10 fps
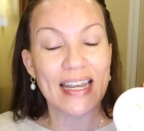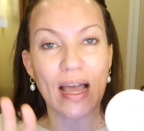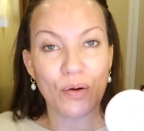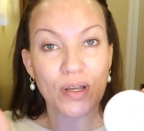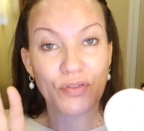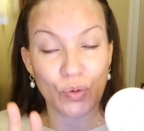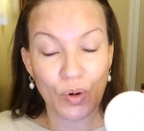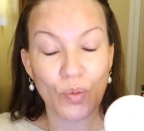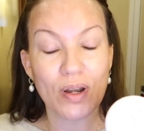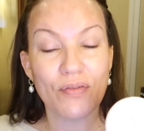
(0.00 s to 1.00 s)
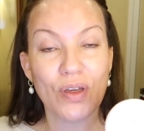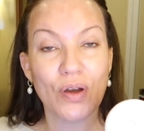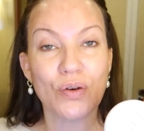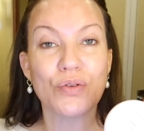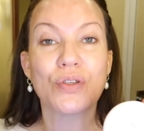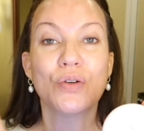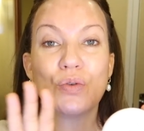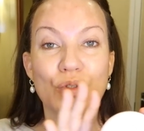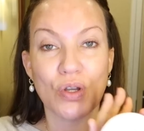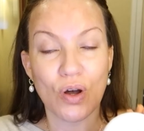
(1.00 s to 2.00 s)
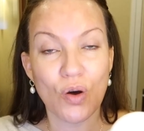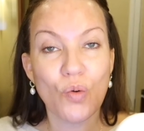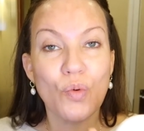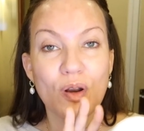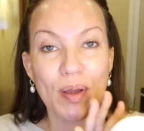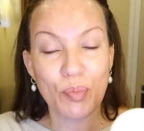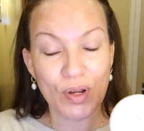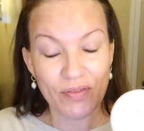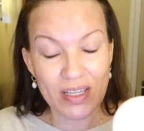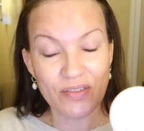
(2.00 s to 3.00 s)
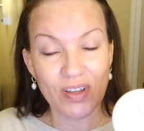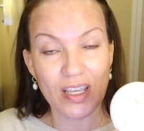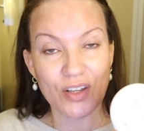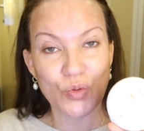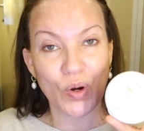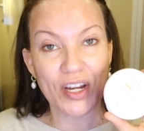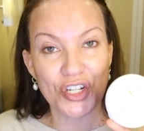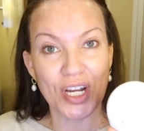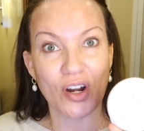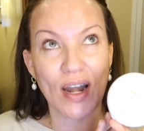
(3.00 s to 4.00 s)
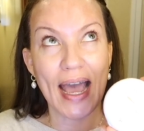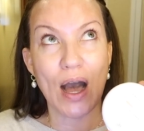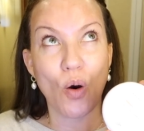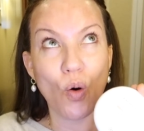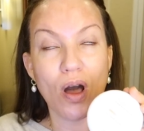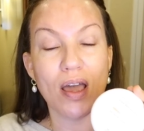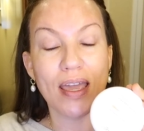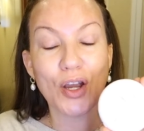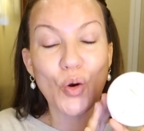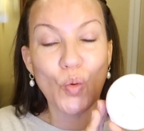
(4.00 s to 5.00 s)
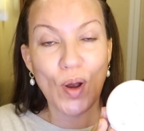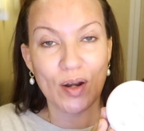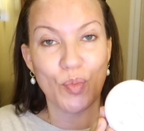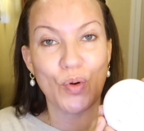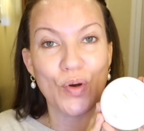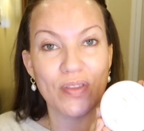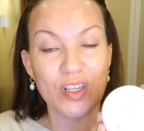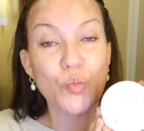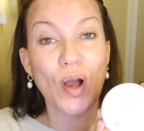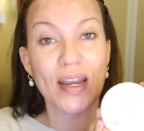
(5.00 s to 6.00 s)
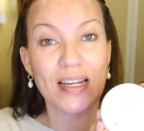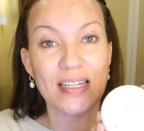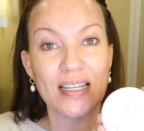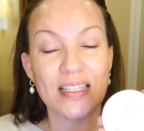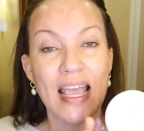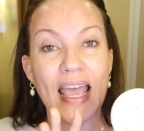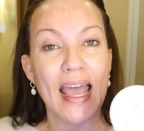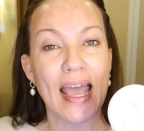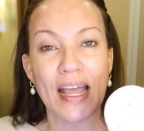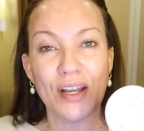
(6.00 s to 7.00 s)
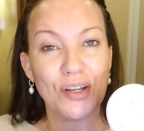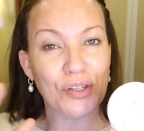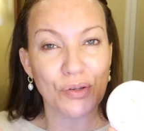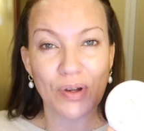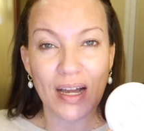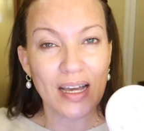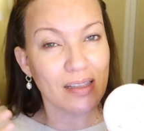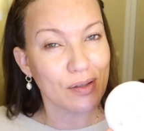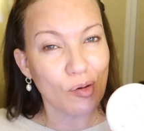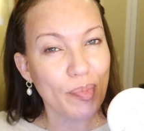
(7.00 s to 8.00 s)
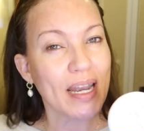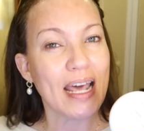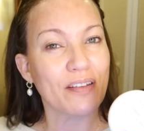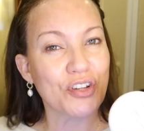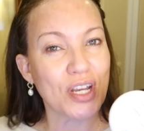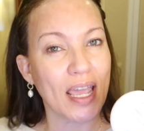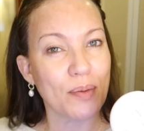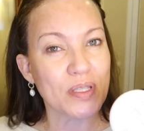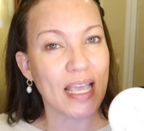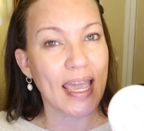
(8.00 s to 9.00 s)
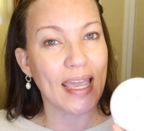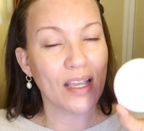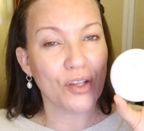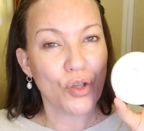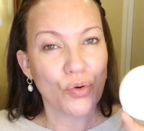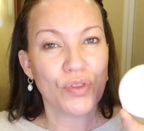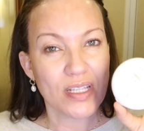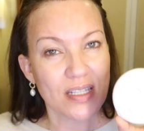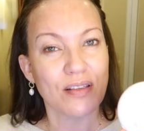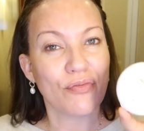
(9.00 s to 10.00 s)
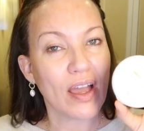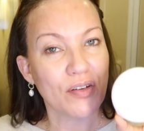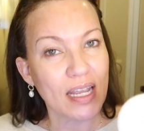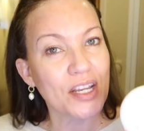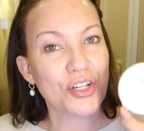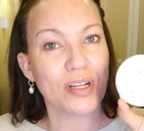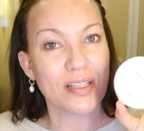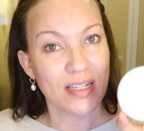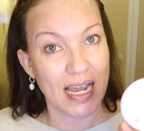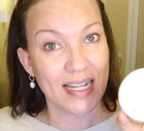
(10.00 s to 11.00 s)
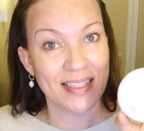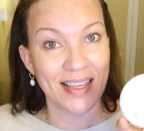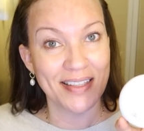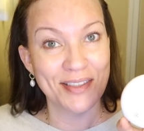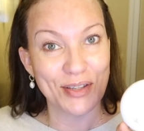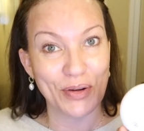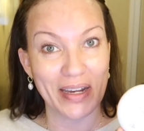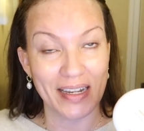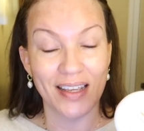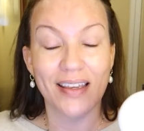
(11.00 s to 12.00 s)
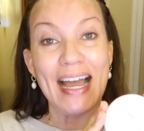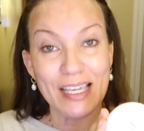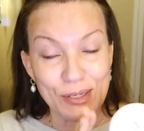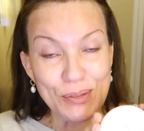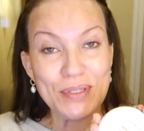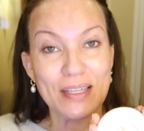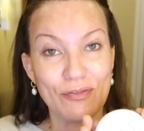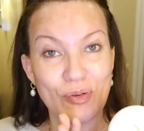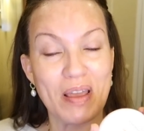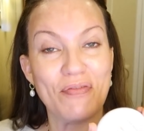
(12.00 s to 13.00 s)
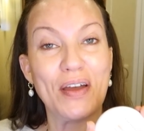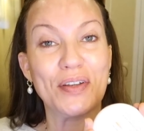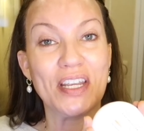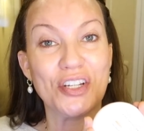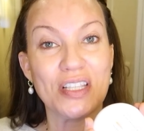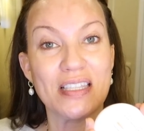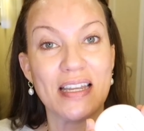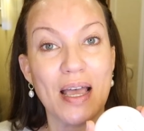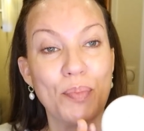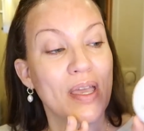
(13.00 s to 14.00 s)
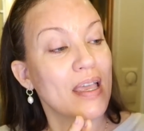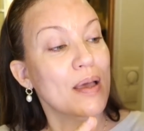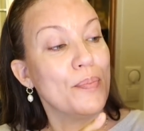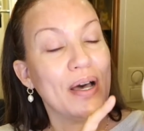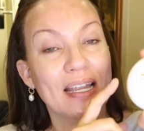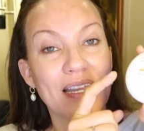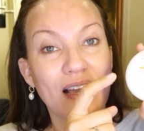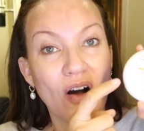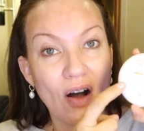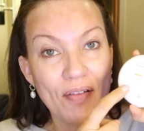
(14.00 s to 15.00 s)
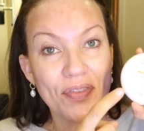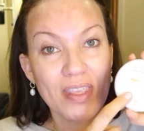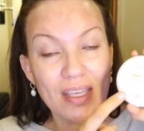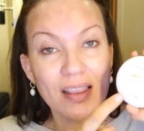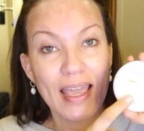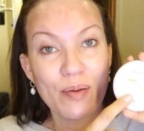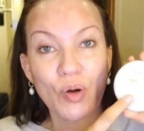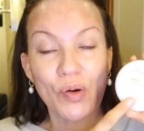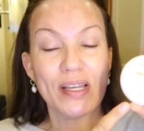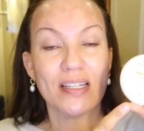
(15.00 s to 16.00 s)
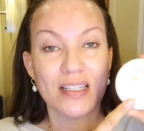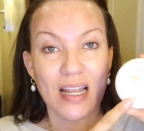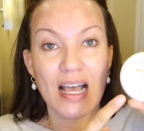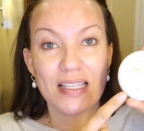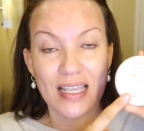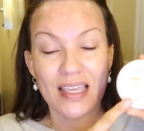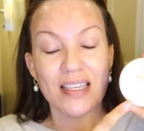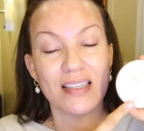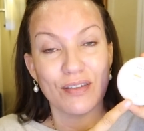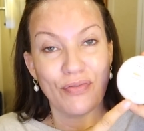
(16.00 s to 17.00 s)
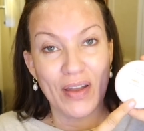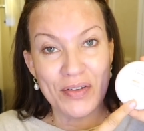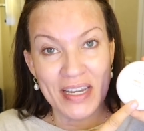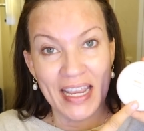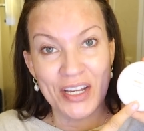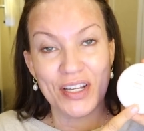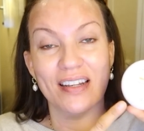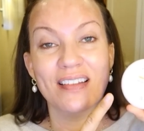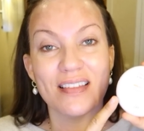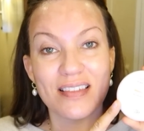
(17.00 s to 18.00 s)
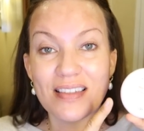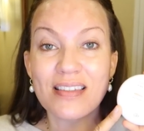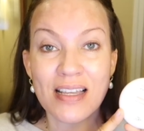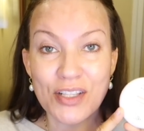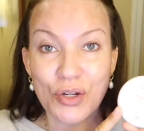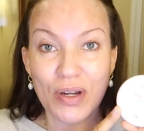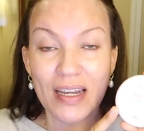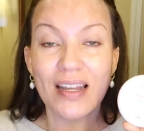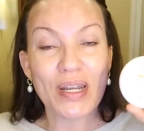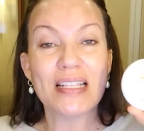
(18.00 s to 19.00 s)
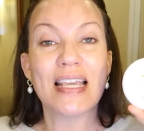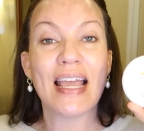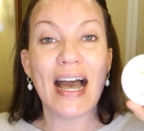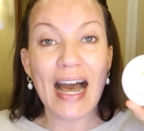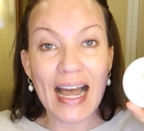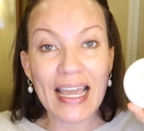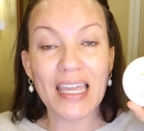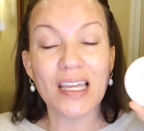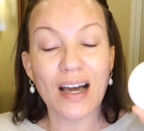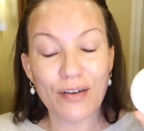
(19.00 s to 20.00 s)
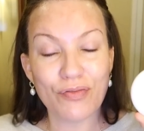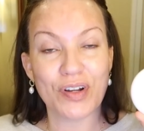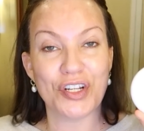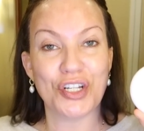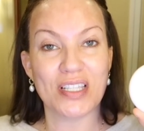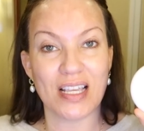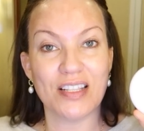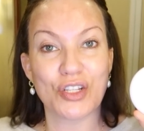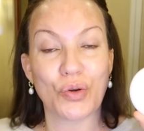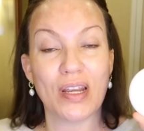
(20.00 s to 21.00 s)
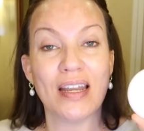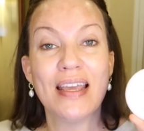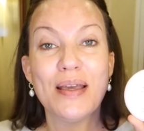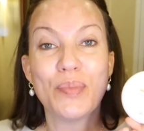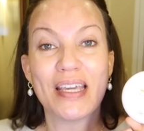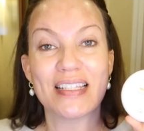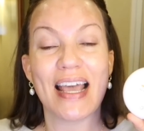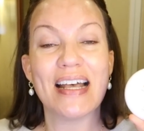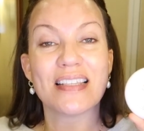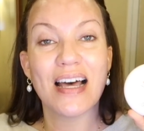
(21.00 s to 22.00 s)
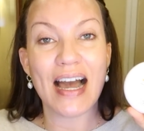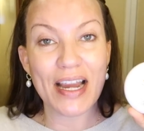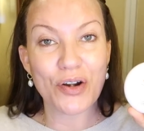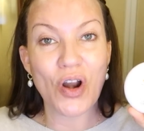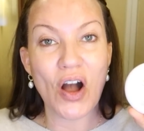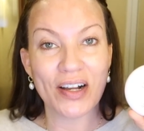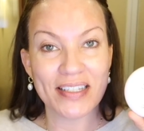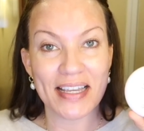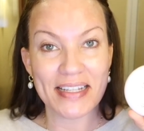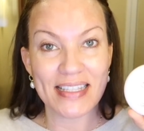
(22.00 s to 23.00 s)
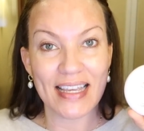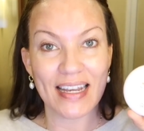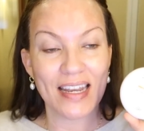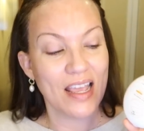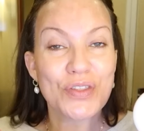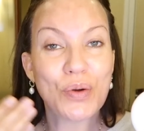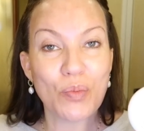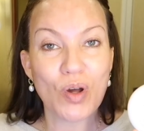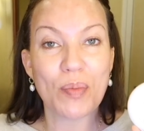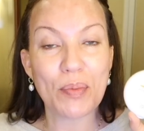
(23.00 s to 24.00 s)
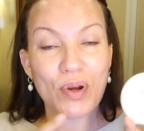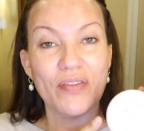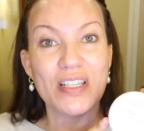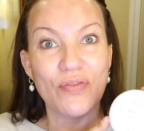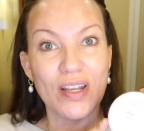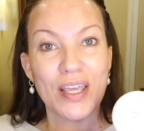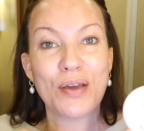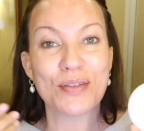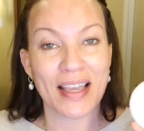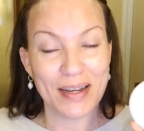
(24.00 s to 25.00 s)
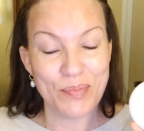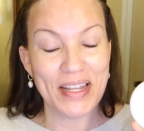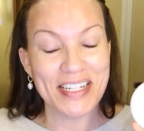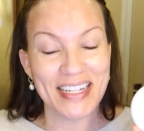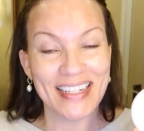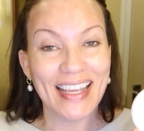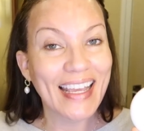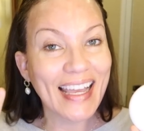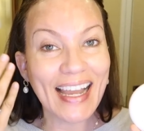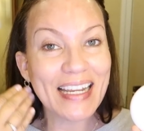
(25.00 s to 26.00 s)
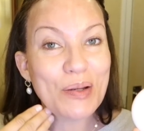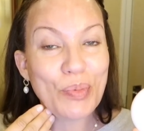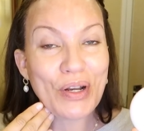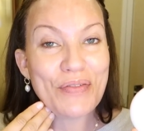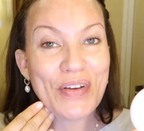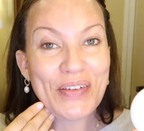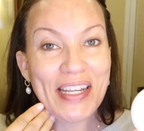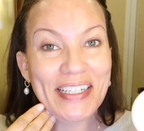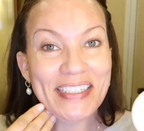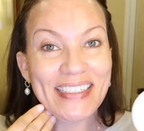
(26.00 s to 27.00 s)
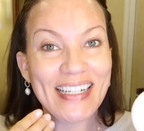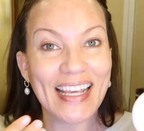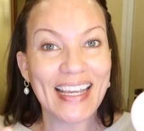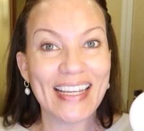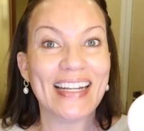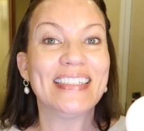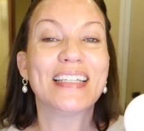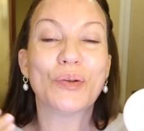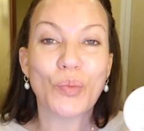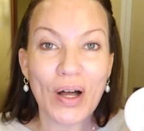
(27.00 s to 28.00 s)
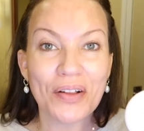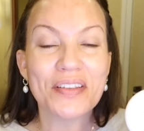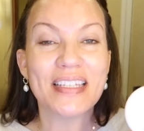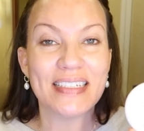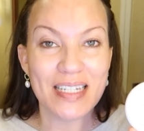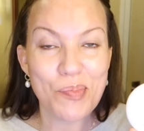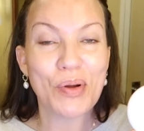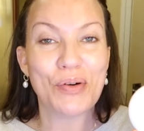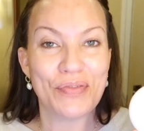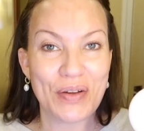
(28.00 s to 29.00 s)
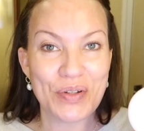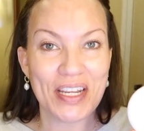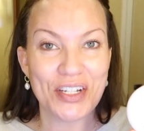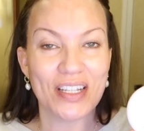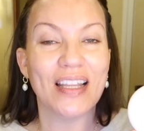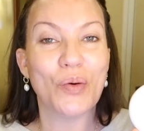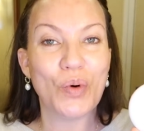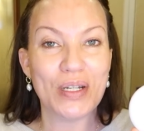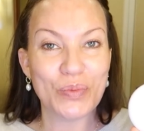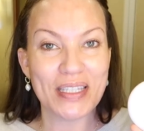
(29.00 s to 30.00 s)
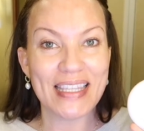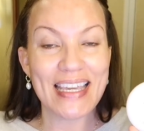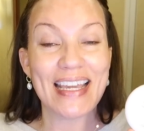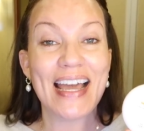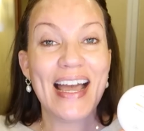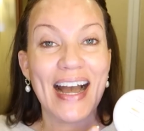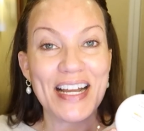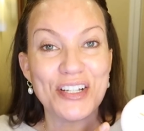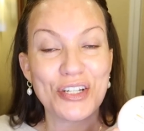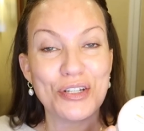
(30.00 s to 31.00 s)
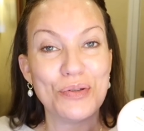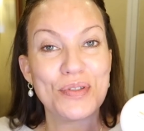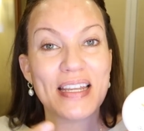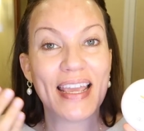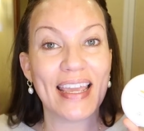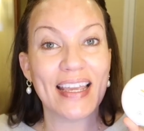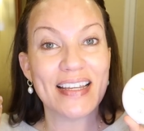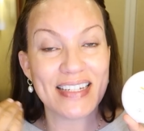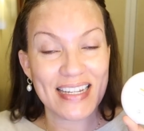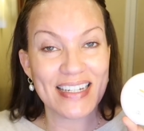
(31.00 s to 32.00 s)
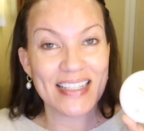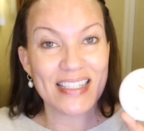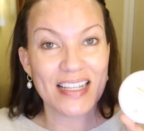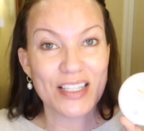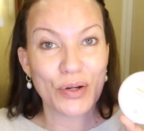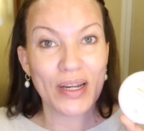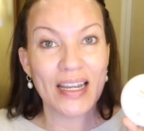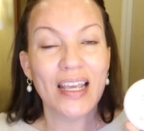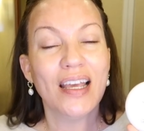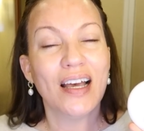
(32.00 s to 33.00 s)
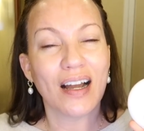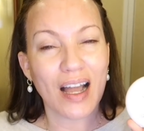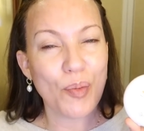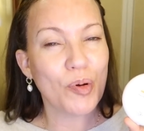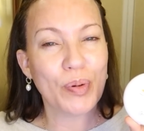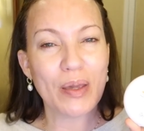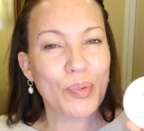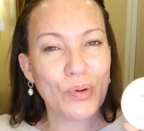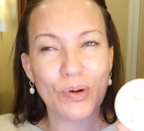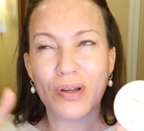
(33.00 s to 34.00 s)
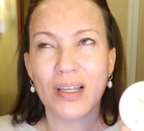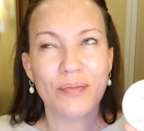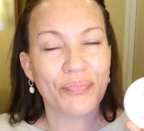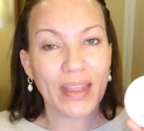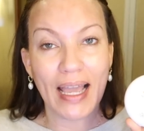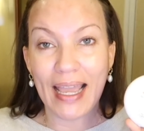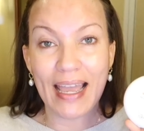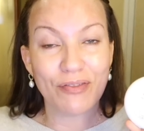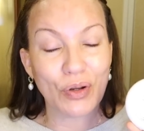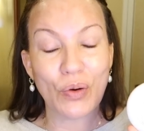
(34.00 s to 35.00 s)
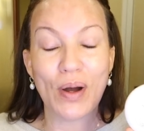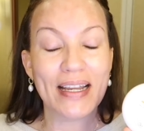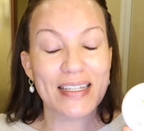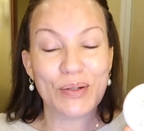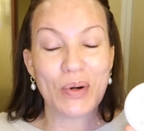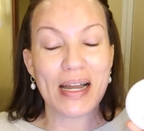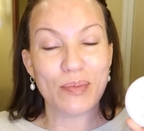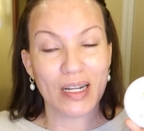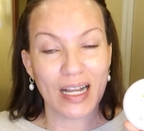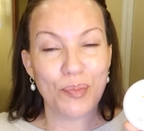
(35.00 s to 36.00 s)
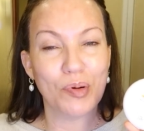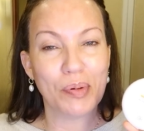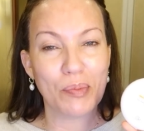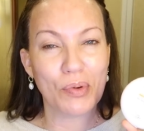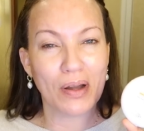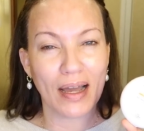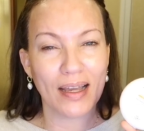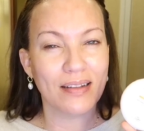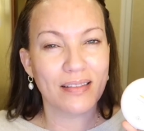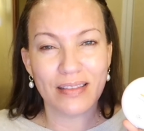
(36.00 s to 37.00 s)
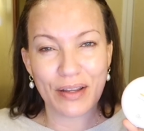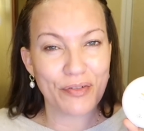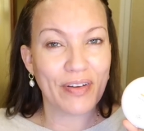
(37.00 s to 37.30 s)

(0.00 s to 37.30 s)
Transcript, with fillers: Now, if you are one of those who saw one of my previous videos where I shared how incredible this product is and you got a little bit out of shape saying no this is a foundation it's not a sunscreen I use it for my foundation step but on the label it does not say this is a foundation this is a sunscreen but it's a high coverage sunscreen because it has the iron oxides in it so in one of my previous videos I mentioned I didn't put on foundation today and I said well the typical foundation that one would think I just used a tinted sunscreen a couple people I have no idea why, but a couple people got their